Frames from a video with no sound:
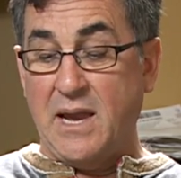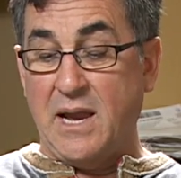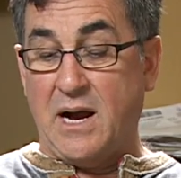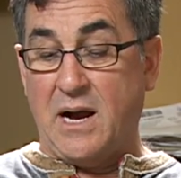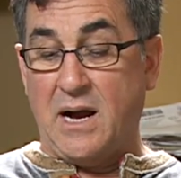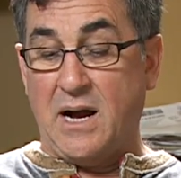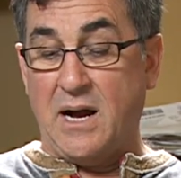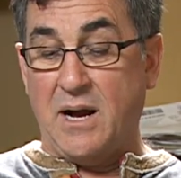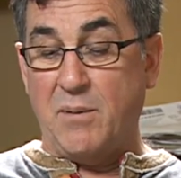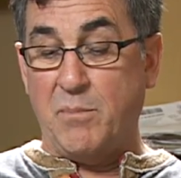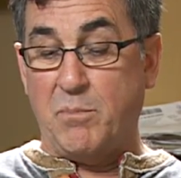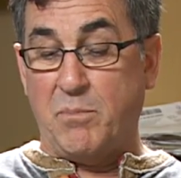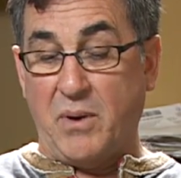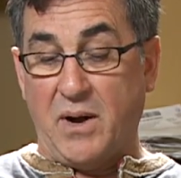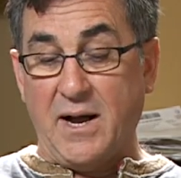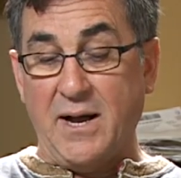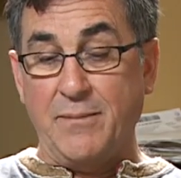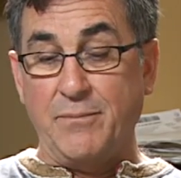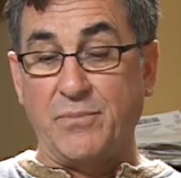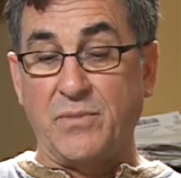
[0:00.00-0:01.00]

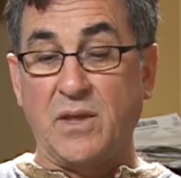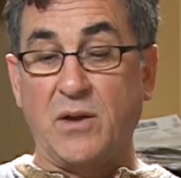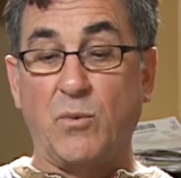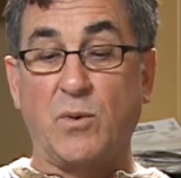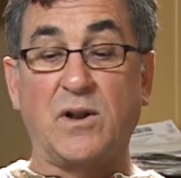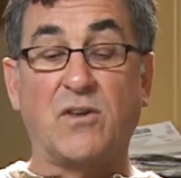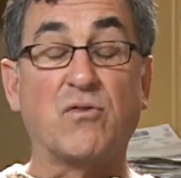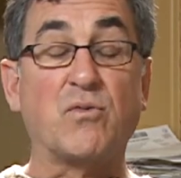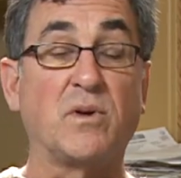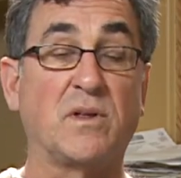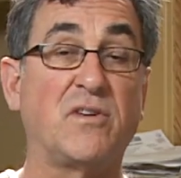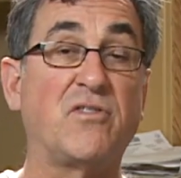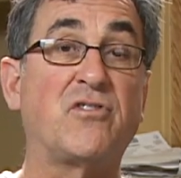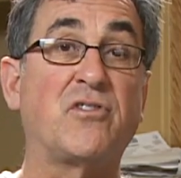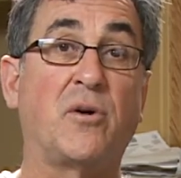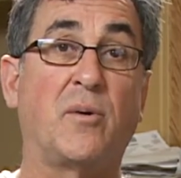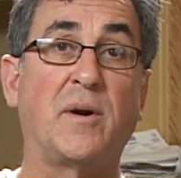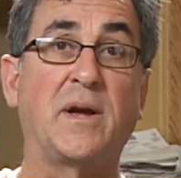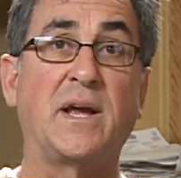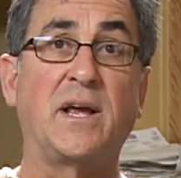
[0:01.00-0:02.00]
But what's really
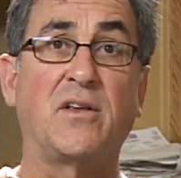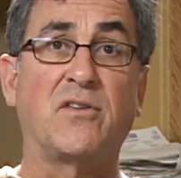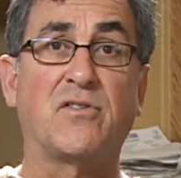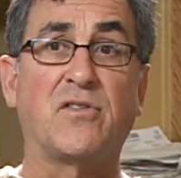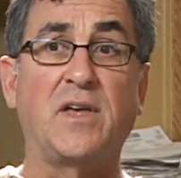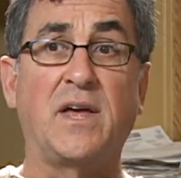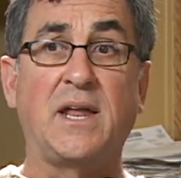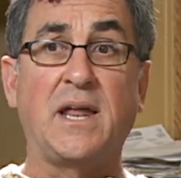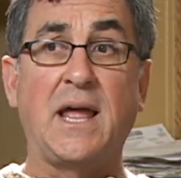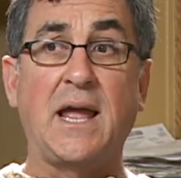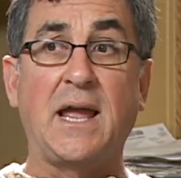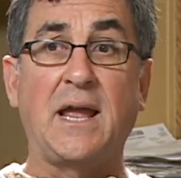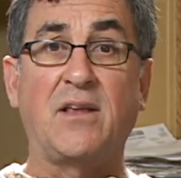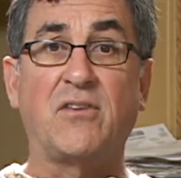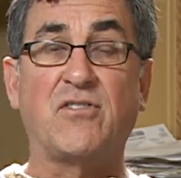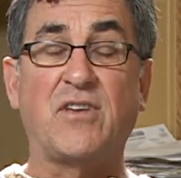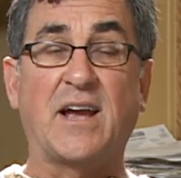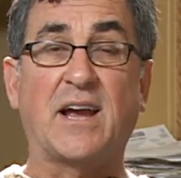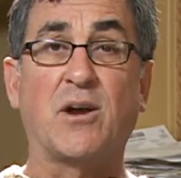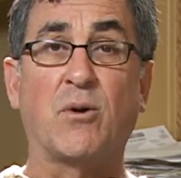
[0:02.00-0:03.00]
showing is that a
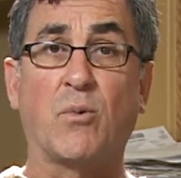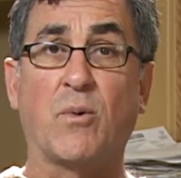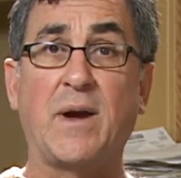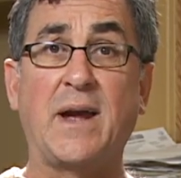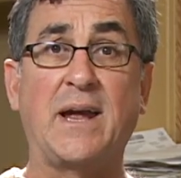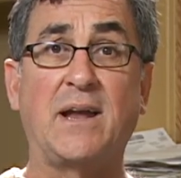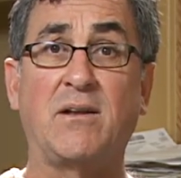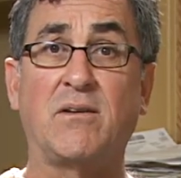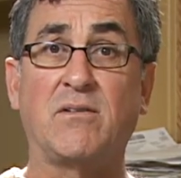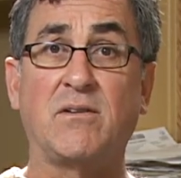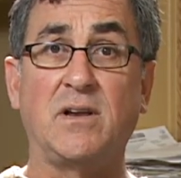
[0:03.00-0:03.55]
second-rate,